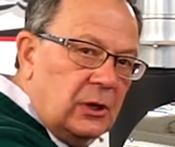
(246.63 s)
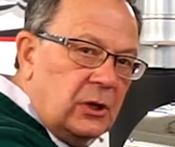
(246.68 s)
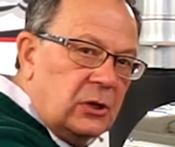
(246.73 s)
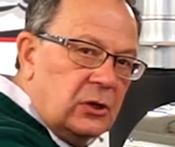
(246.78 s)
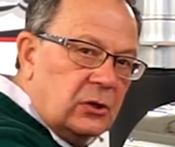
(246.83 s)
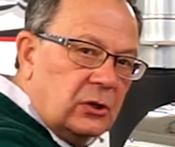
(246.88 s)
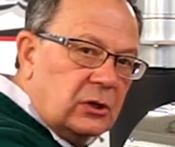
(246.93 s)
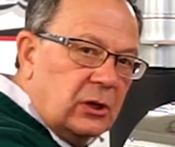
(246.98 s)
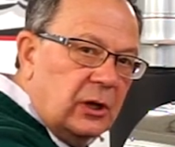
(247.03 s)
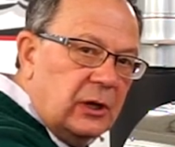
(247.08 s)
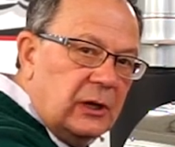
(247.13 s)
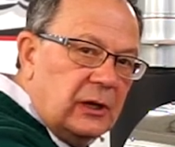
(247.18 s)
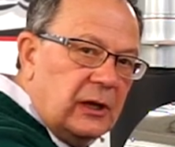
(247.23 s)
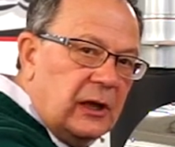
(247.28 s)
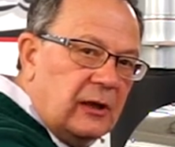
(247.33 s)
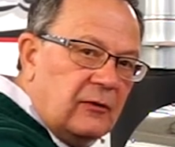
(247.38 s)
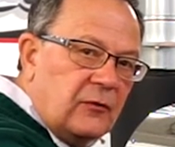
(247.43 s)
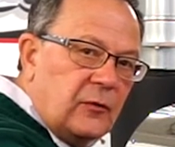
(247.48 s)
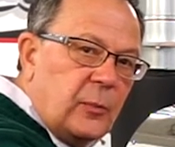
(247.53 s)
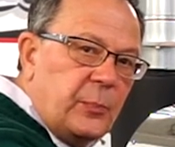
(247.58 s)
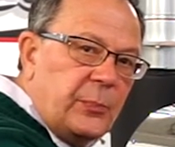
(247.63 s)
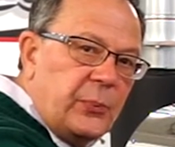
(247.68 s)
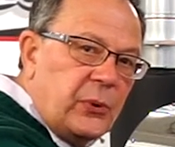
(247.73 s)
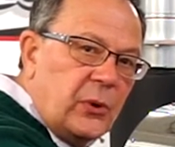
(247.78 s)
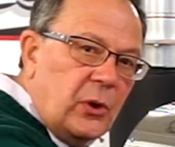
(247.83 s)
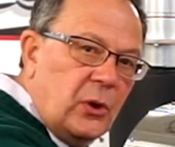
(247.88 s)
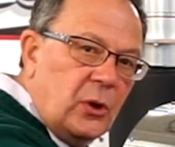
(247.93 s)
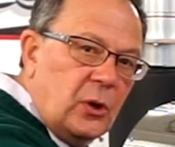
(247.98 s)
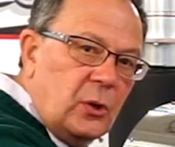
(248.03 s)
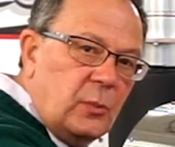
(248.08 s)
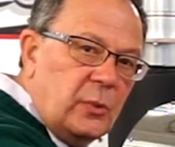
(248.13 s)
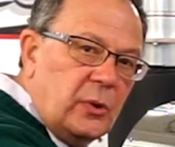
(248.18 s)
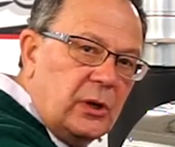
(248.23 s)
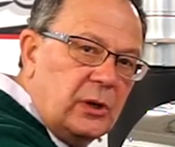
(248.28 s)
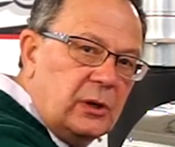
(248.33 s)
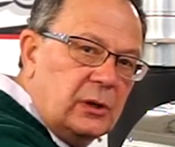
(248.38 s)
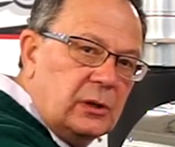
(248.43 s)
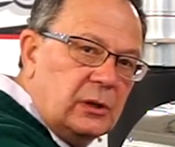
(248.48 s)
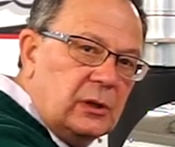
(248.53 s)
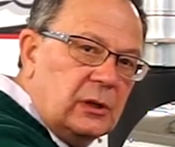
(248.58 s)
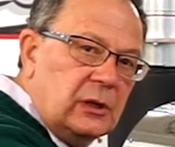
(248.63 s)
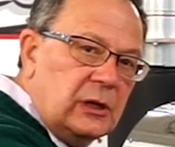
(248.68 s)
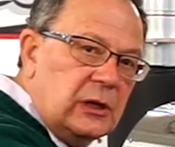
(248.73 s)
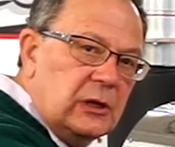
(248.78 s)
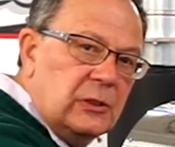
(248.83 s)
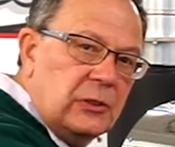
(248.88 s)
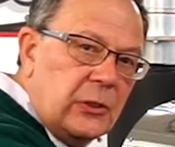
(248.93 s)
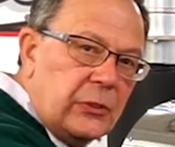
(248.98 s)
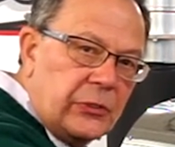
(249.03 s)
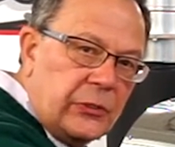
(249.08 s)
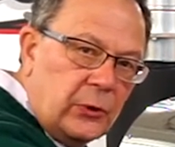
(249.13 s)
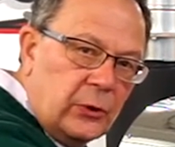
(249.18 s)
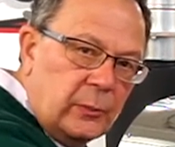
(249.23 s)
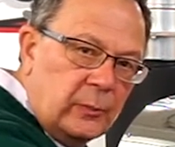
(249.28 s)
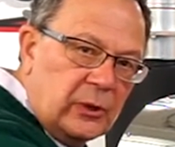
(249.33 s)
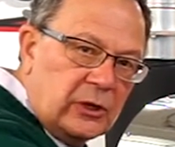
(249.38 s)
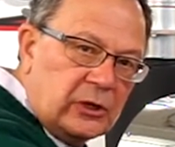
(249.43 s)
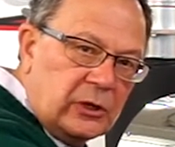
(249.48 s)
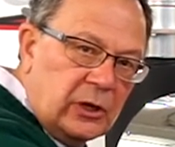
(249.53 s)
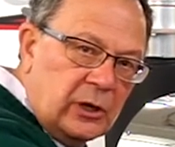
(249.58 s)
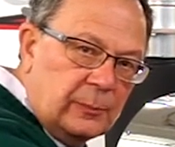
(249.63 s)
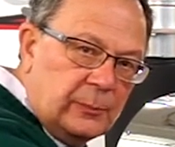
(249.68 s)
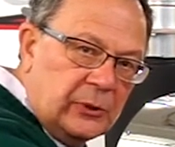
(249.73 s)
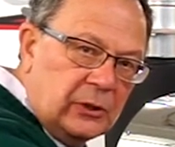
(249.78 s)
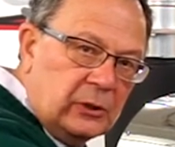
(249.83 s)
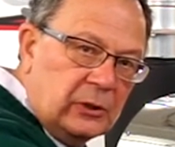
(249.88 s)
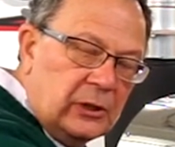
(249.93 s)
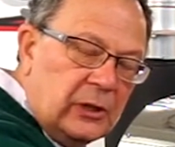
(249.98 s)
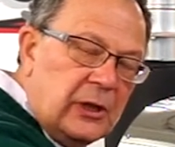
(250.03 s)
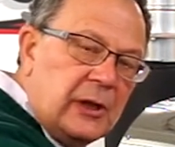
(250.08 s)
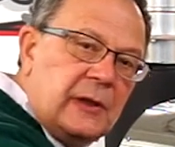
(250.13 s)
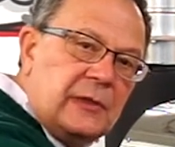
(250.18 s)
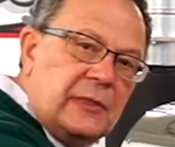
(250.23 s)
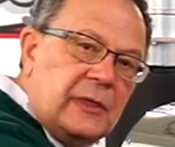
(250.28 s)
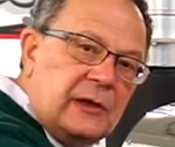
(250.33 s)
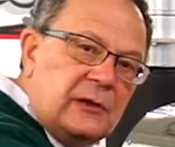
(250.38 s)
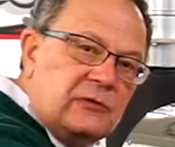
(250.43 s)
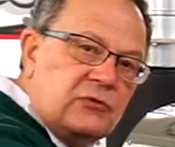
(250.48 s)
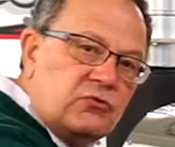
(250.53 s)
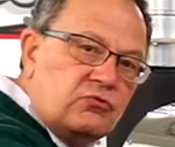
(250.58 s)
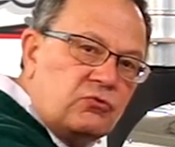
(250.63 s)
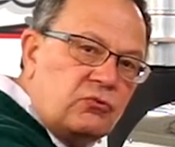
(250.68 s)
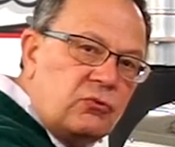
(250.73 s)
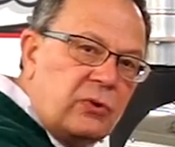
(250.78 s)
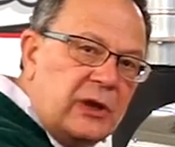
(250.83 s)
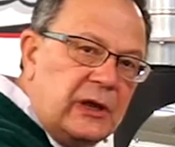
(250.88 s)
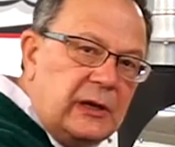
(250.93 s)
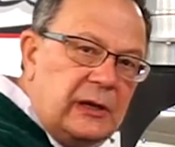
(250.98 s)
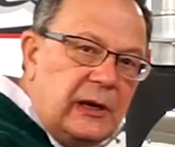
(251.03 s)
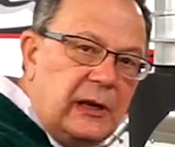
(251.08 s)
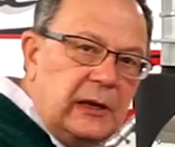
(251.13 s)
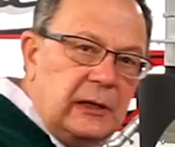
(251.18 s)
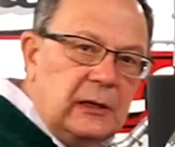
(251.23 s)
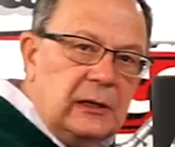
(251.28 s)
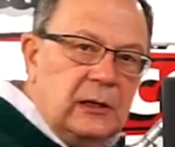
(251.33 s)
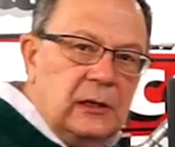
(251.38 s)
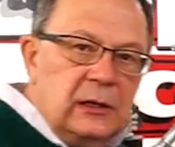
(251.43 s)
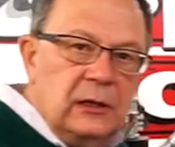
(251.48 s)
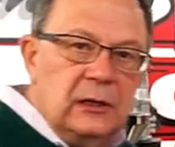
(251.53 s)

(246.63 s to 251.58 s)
you're going to have a probe in the thermocouple that's reading